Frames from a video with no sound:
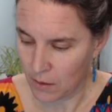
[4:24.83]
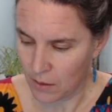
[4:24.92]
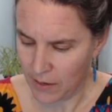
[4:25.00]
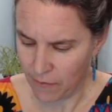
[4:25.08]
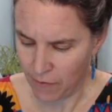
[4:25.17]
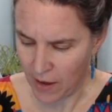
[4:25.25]

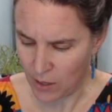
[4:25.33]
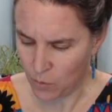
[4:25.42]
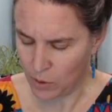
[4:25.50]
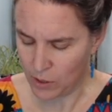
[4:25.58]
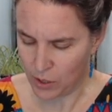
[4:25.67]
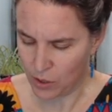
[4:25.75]
In fact,
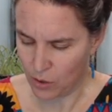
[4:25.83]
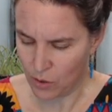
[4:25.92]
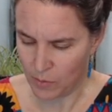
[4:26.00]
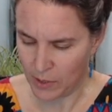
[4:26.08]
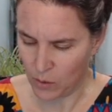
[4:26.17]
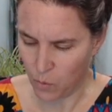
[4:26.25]
we'll
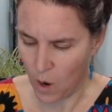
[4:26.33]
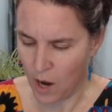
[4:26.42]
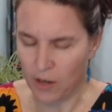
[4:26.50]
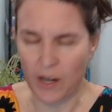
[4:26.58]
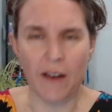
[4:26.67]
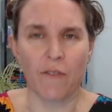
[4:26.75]
assume it's
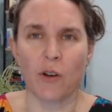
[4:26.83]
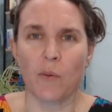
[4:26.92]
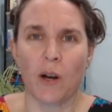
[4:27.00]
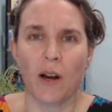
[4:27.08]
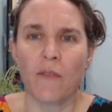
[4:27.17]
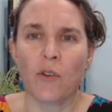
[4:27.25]
water
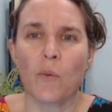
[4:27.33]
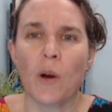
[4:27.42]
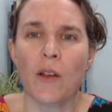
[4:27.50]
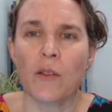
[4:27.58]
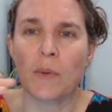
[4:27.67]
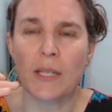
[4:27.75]
everywhere.
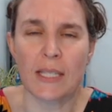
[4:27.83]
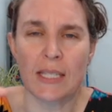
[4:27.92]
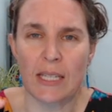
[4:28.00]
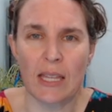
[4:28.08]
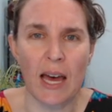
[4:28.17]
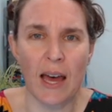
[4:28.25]
Everywhere that we
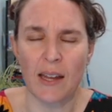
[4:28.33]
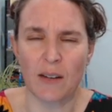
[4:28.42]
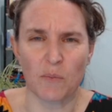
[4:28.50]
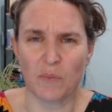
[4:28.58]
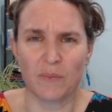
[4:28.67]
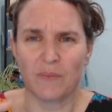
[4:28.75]
see that,
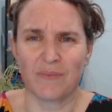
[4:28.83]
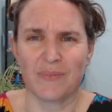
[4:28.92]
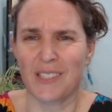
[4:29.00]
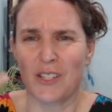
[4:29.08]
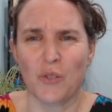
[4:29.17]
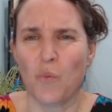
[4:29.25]

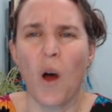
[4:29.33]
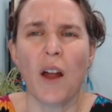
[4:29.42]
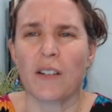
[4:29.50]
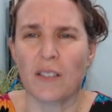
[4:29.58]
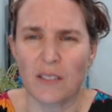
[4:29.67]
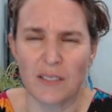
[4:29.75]
there's
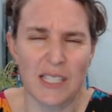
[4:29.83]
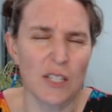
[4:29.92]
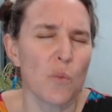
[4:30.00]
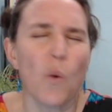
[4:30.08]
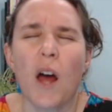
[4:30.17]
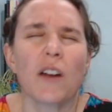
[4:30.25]
water. These are
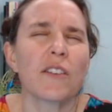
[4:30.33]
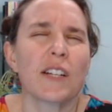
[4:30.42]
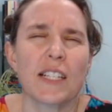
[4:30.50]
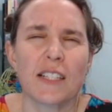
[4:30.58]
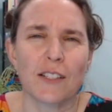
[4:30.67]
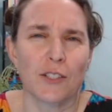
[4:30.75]
watery
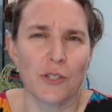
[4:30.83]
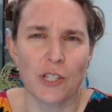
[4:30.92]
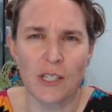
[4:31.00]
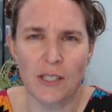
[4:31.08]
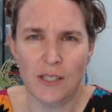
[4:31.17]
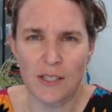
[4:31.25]

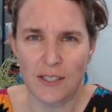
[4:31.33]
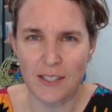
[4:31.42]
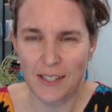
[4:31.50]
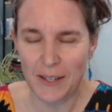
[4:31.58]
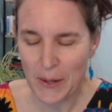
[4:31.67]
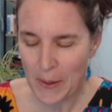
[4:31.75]
solutions.
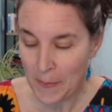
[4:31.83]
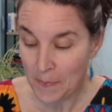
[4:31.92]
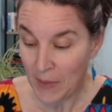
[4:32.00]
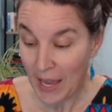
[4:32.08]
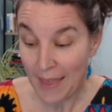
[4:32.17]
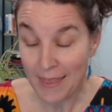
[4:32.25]

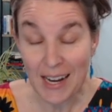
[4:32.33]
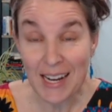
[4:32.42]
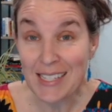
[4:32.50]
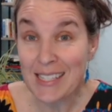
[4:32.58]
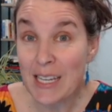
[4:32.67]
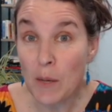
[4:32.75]
And then I
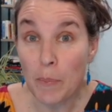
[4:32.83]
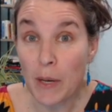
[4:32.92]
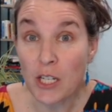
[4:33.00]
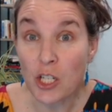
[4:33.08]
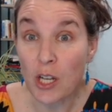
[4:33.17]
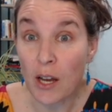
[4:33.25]
see a
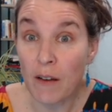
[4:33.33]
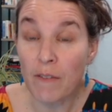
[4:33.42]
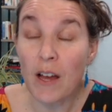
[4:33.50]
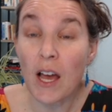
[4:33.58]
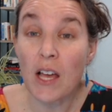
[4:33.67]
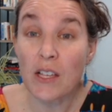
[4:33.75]
bunch of
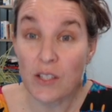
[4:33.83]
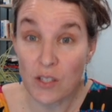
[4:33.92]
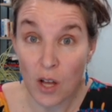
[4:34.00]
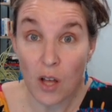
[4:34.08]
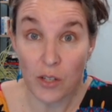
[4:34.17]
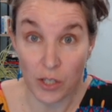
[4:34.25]

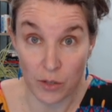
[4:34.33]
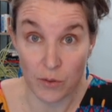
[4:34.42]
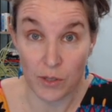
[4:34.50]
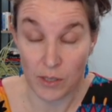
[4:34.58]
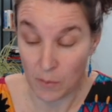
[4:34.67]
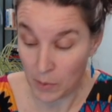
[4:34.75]

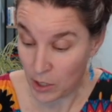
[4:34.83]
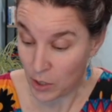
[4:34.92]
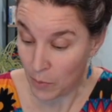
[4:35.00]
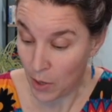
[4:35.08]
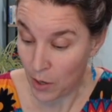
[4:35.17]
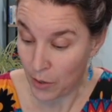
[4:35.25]
solutes, a bunch
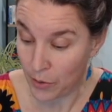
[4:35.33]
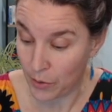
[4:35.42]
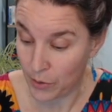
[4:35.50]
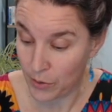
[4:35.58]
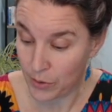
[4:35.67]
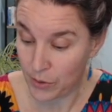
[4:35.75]
of
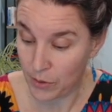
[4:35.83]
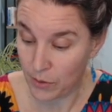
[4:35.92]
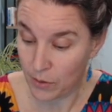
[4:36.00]
particles.